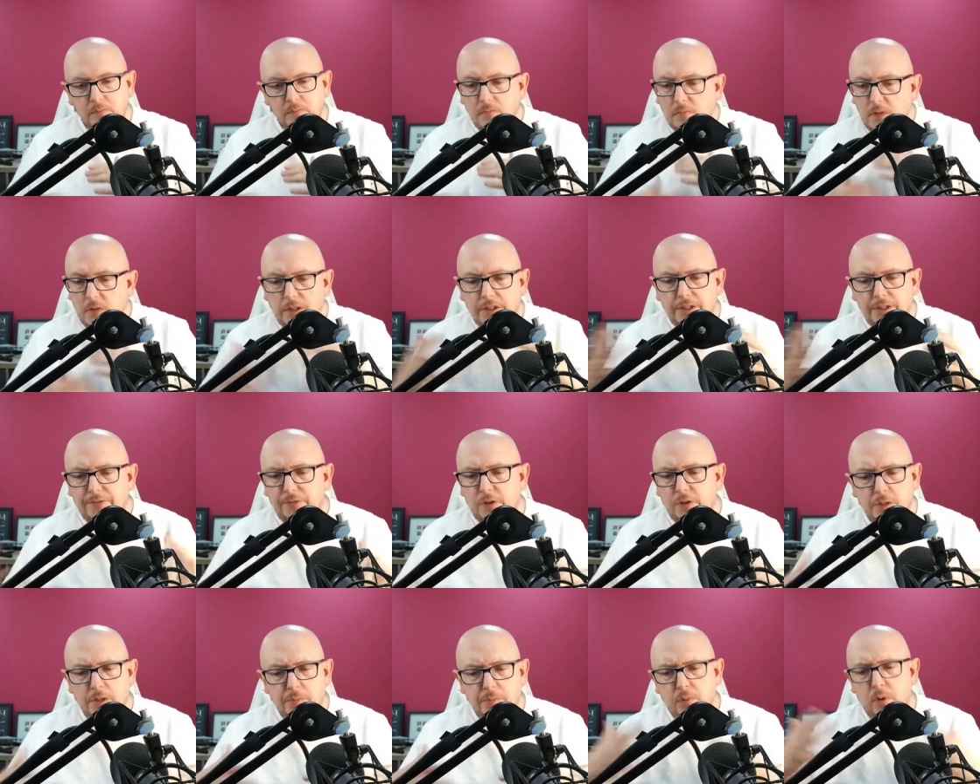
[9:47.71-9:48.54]
the
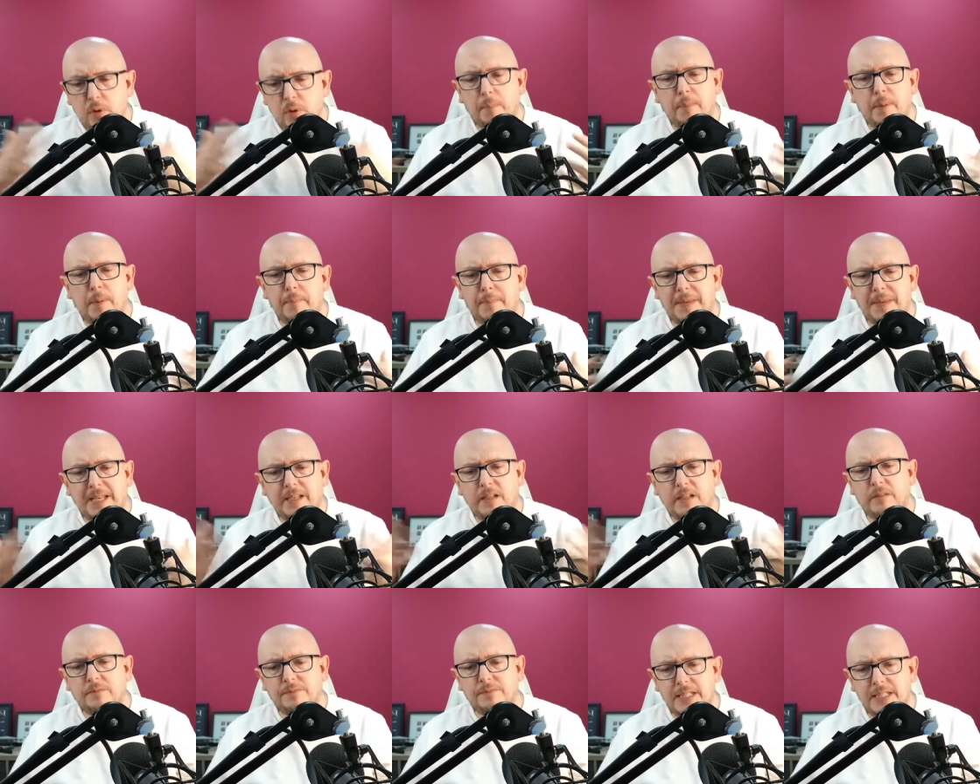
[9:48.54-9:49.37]
first proper big,
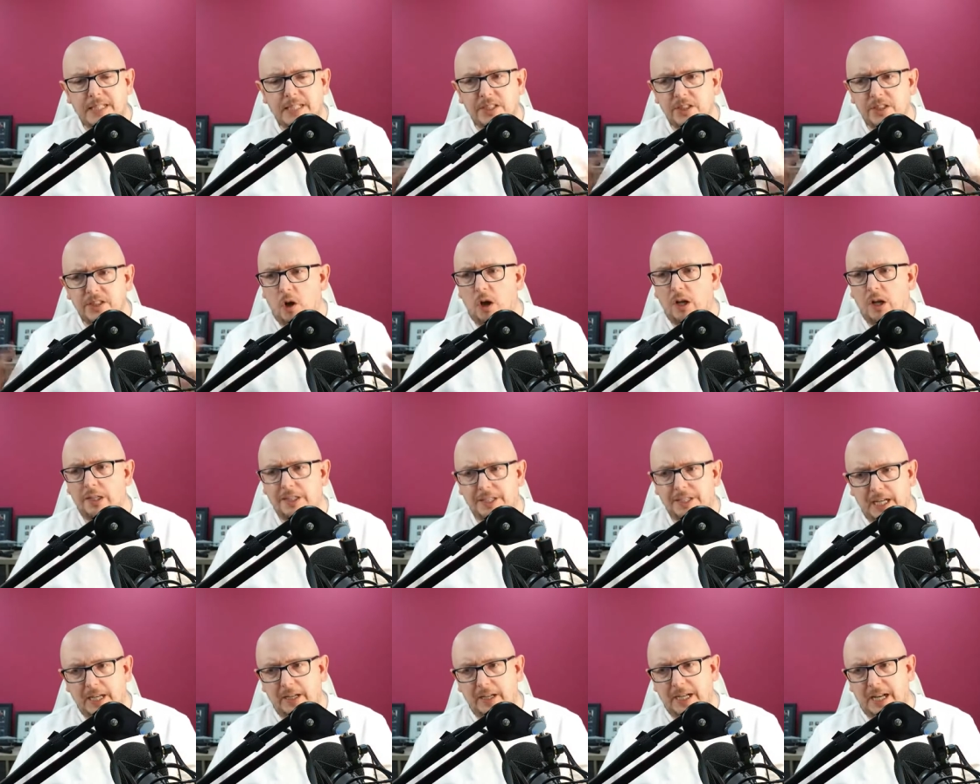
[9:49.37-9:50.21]
decent
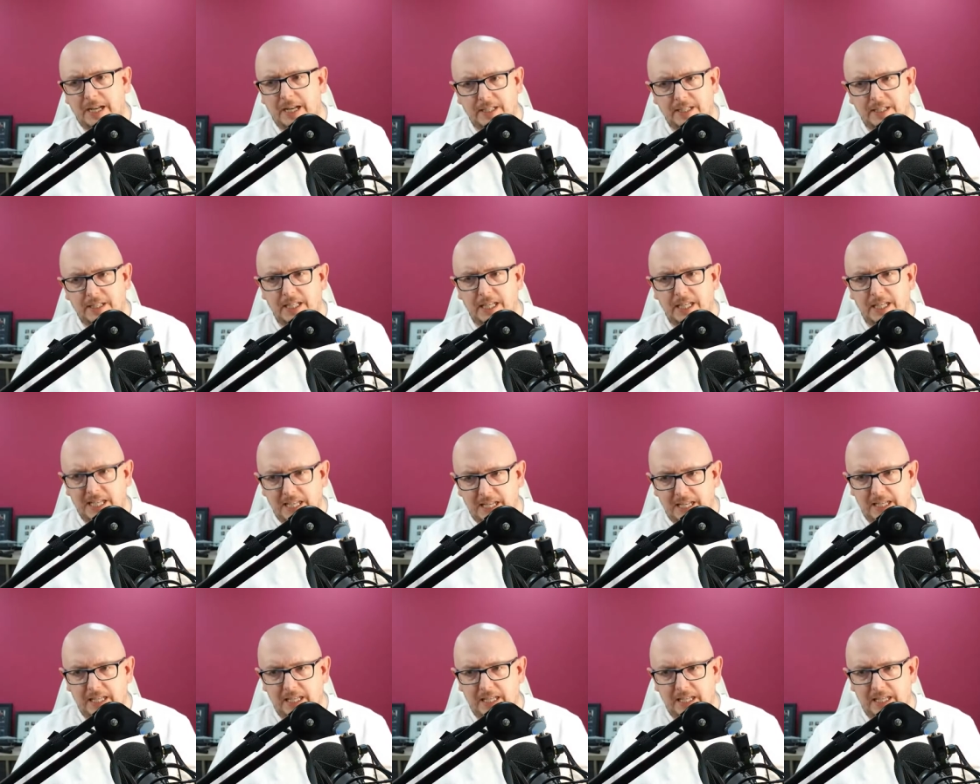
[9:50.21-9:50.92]
holiday I'd had in years.